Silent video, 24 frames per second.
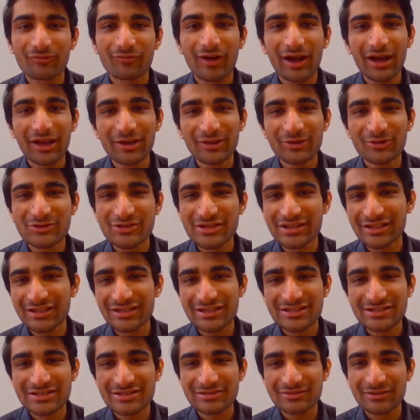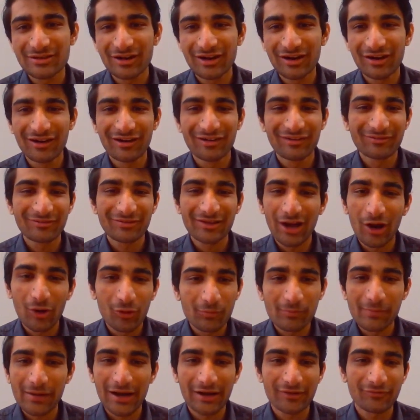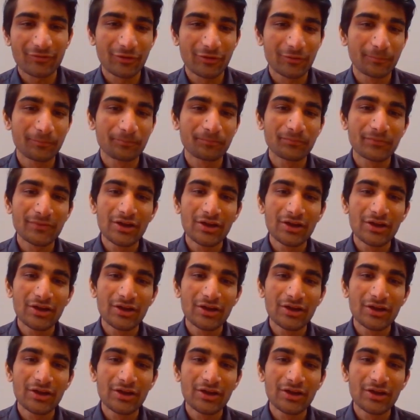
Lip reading: while using this cloud platform.